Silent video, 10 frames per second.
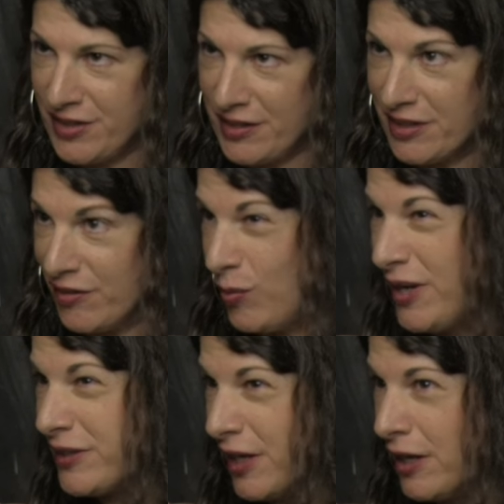sex out of
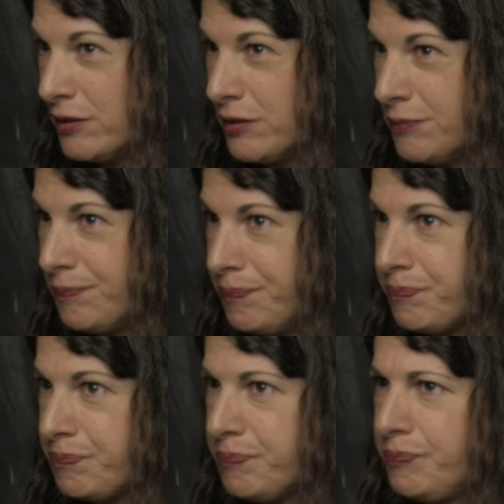wedlock.
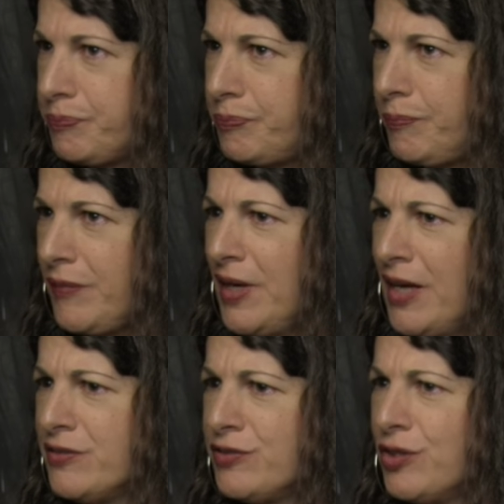
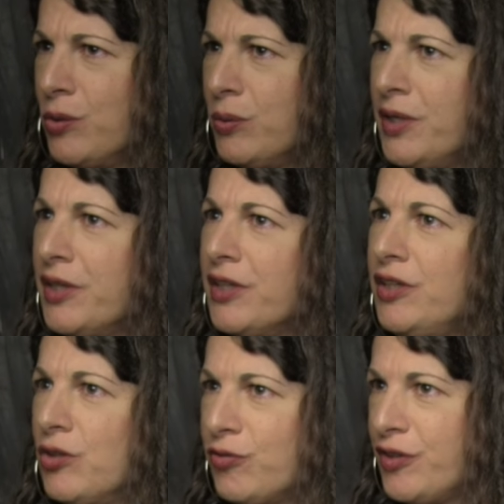And so,
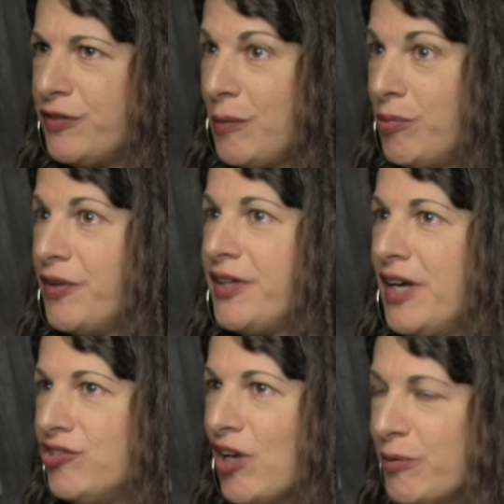you know, for example, in the
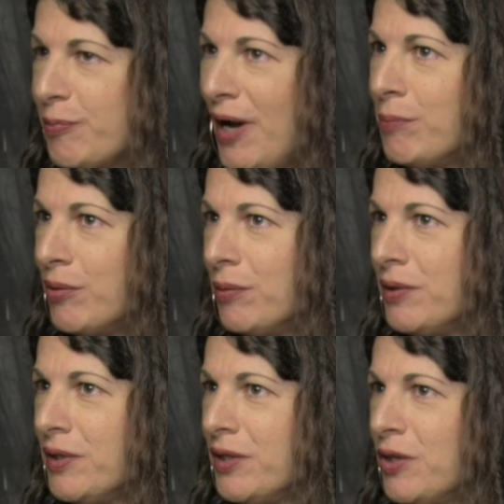King James Bible,
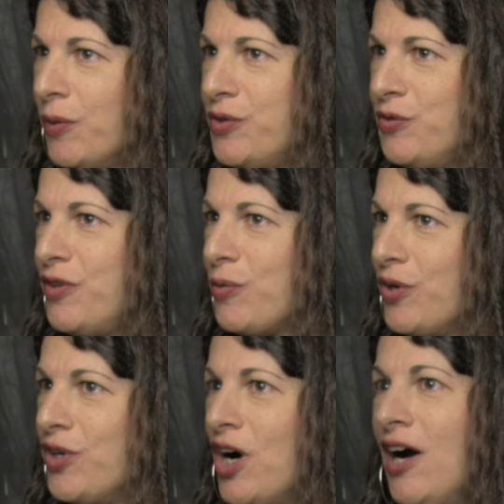when you see the
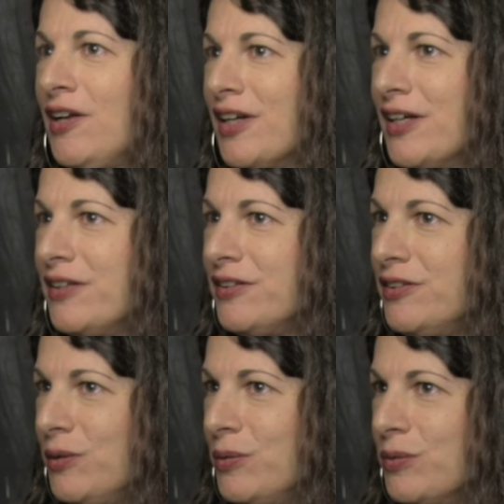word harlot
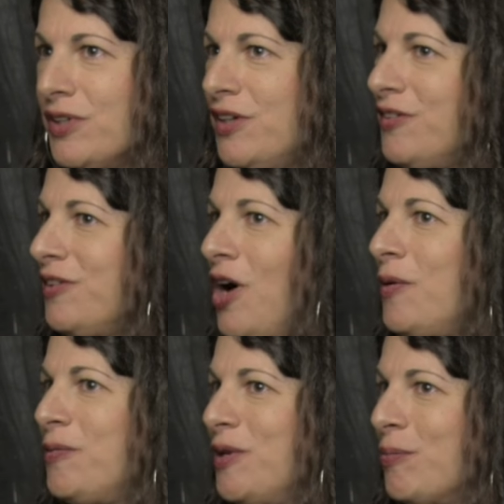used, it doesn't
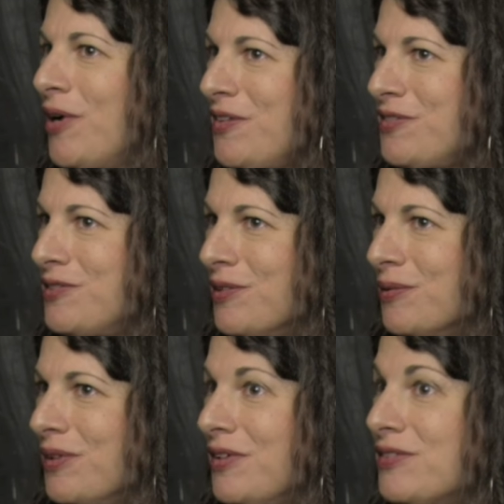always mean a prostitute.
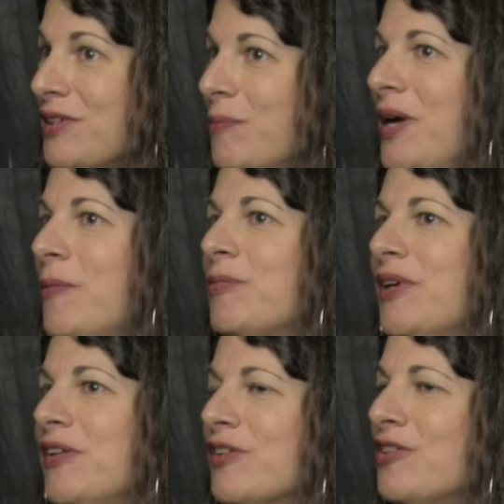It sometimes
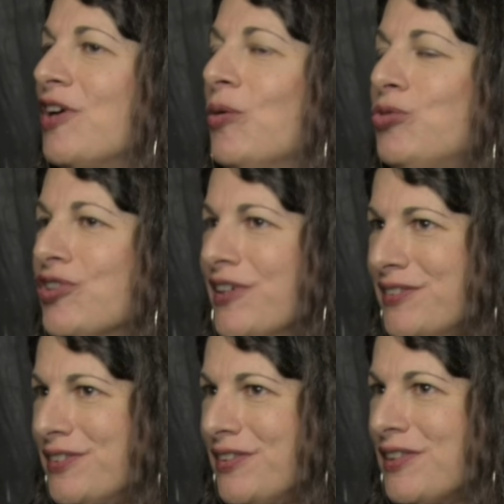means an
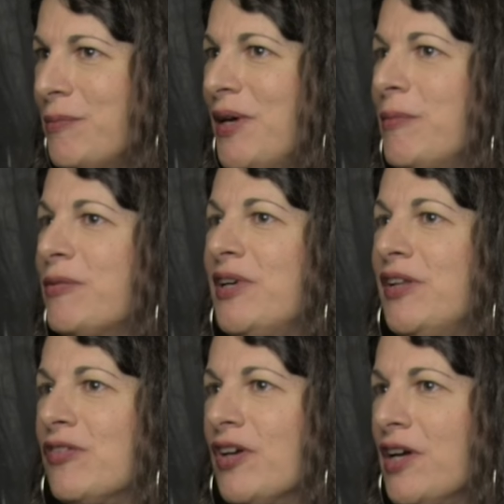adulteress. It sometimes
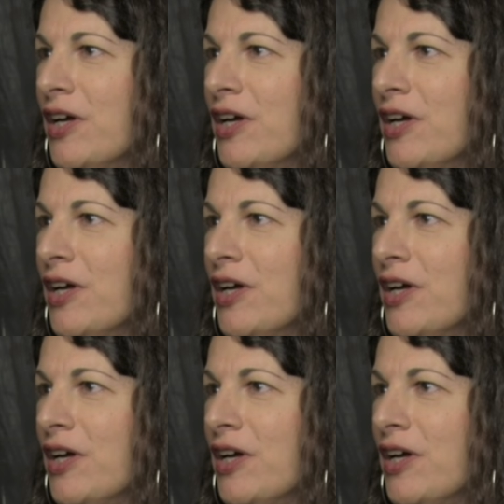means